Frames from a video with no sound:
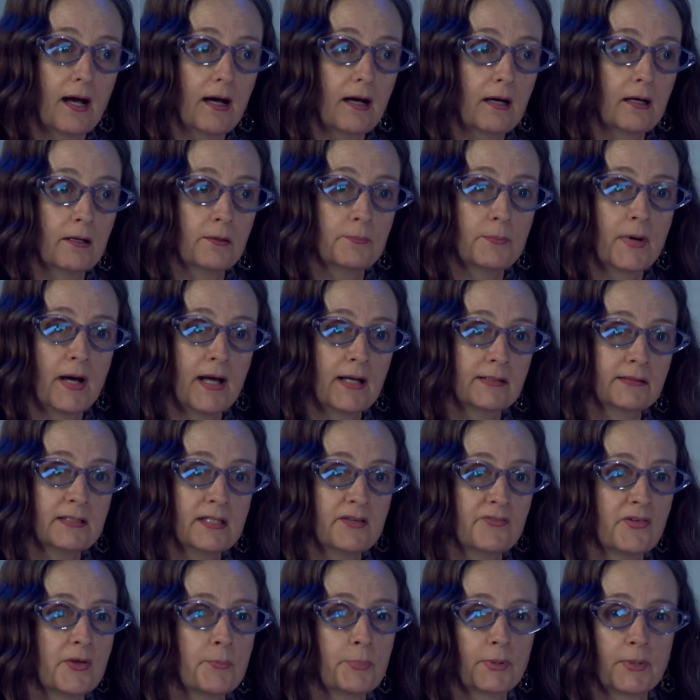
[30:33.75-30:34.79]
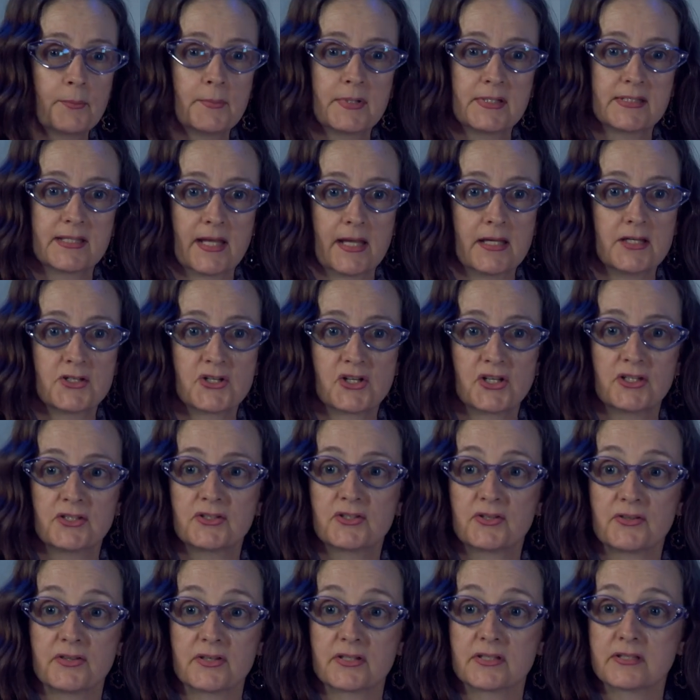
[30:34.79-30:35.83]
I leave implementation
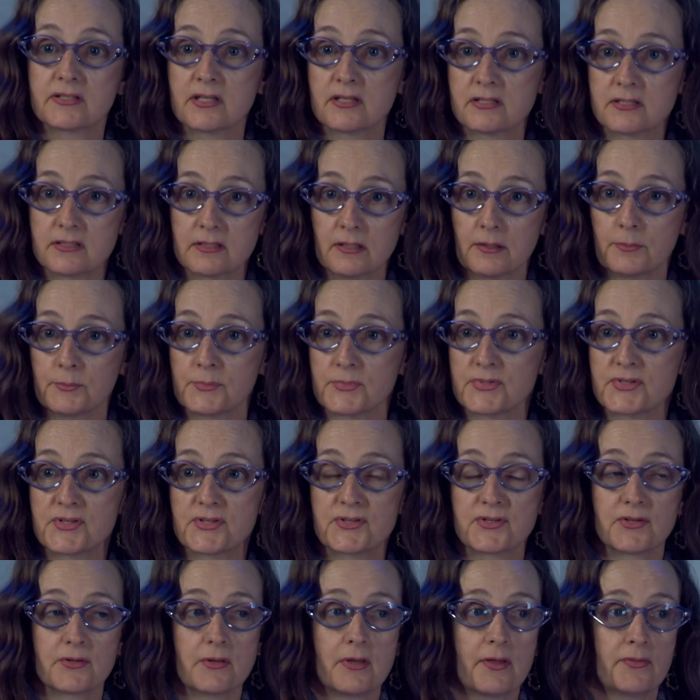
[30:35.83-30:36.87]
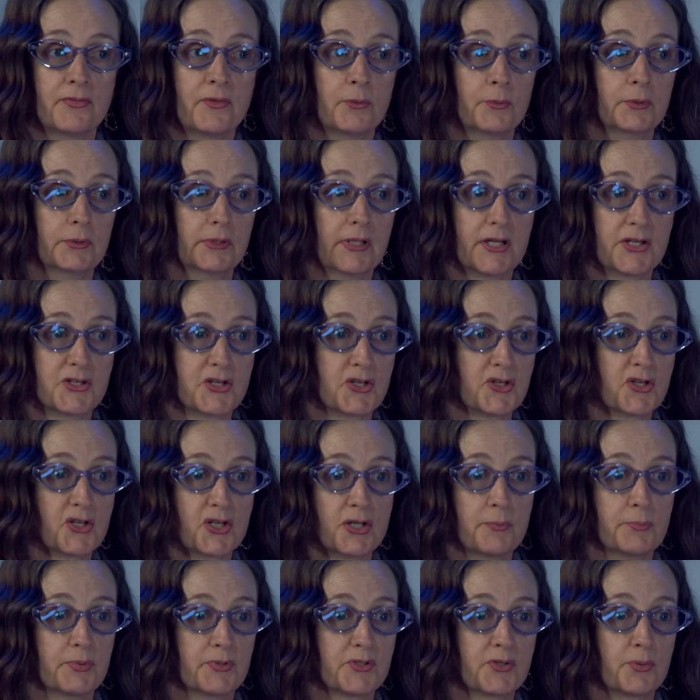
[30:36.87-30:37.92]
to the systems, the
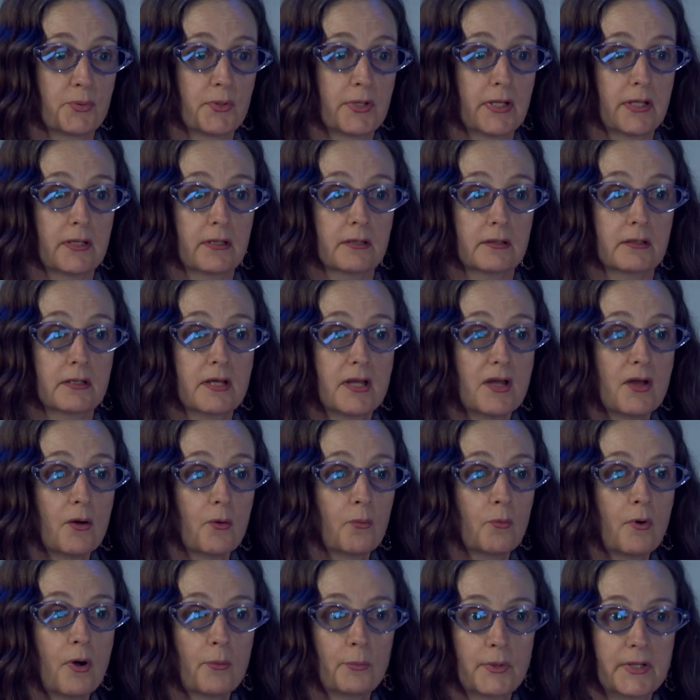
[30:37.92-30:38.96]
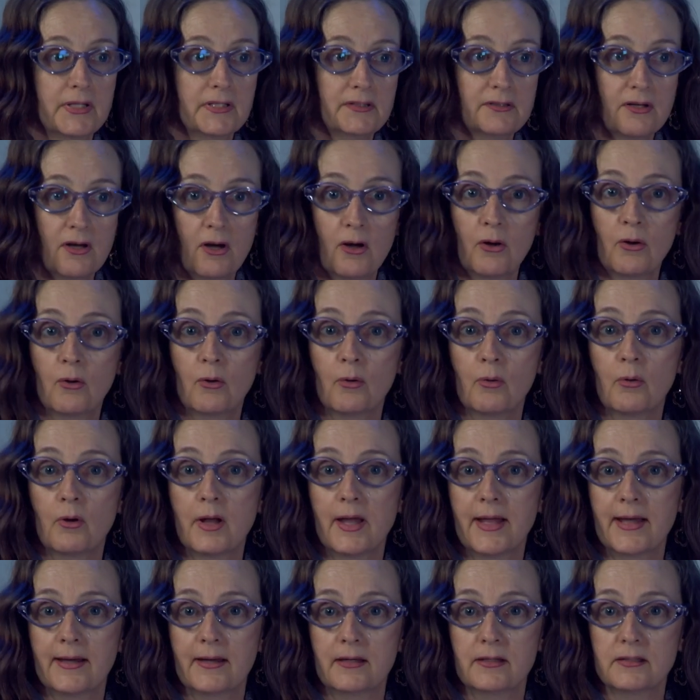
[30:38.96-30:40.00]
relationship between what we know
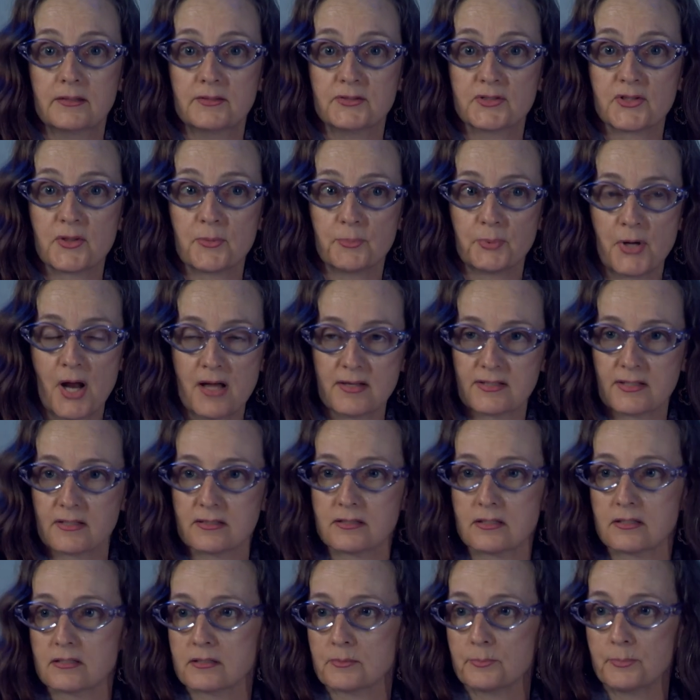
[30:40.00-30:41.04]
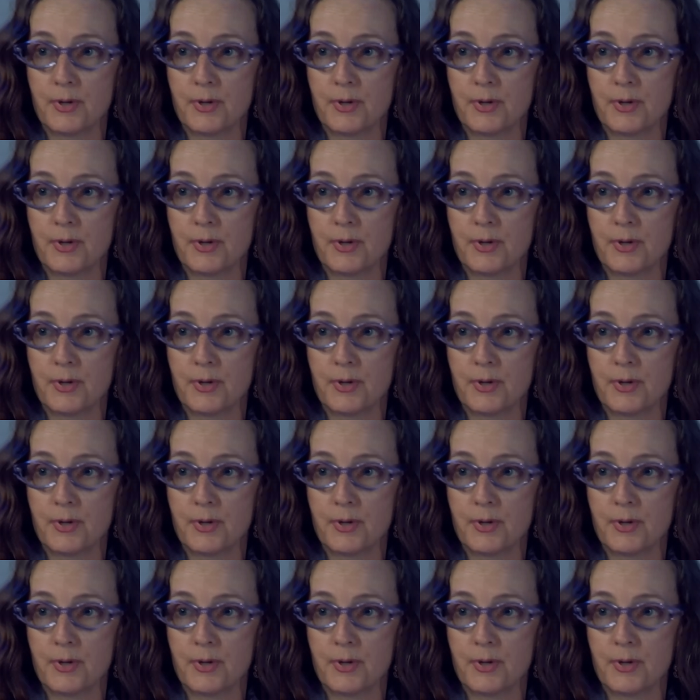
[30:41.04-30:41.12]
and the processes and